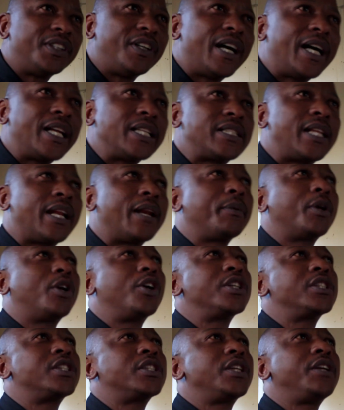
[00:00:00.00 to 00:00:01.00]
I understand,
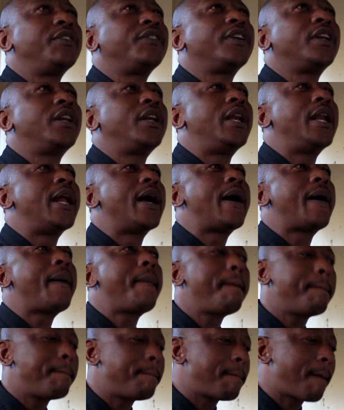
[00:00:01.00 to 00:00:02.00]
because even
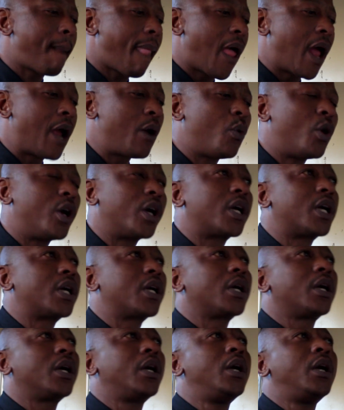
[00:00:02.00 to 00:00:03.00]
now I work
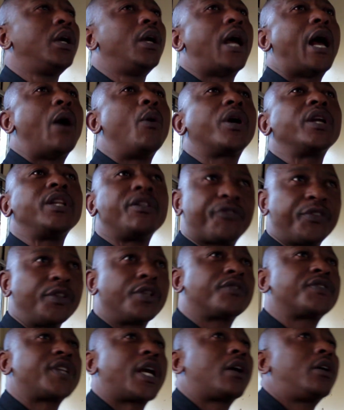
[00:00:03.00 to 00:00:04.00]
in the field
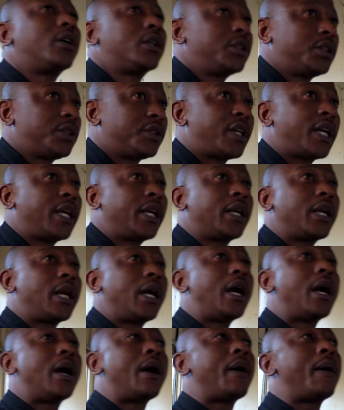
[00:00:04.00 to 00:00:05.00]
of psychology, right?
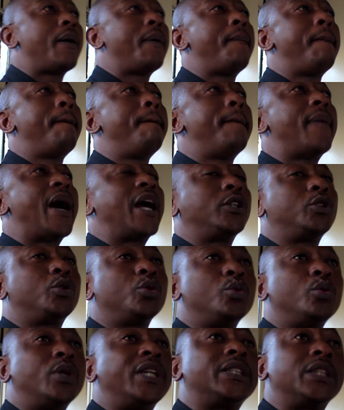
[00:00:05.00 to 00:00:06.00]
I
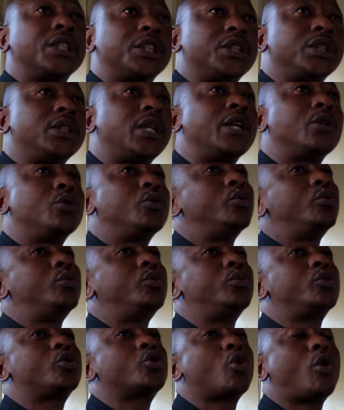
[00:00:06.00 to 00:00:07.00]
do addiction, I
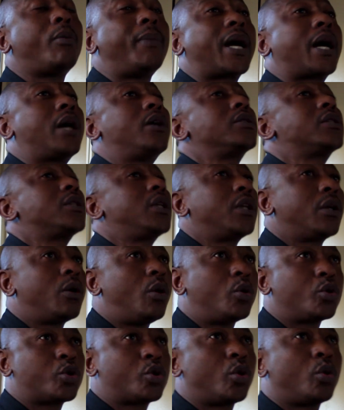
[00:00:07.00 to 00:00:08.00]
do trauma counseling
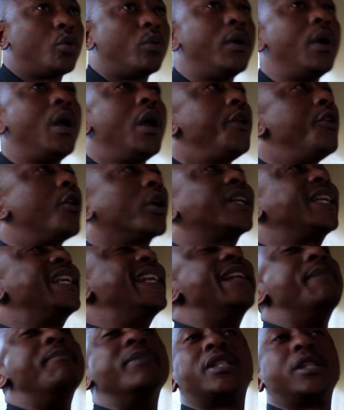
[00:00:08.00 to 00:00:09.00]
also. Not
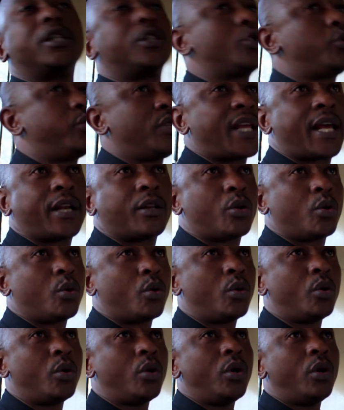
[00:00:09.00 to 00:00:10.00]
limited to that,
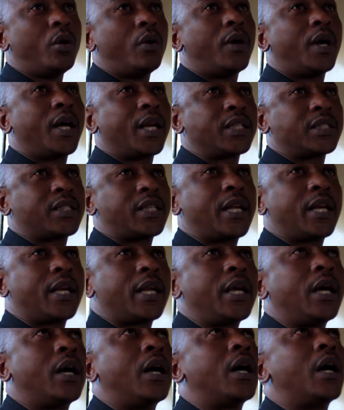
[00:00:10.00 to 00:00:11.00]
I
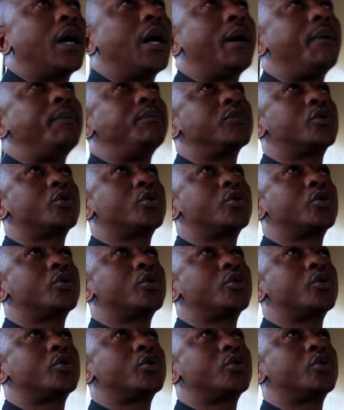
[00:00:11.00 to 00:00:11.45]
understand. Yeah.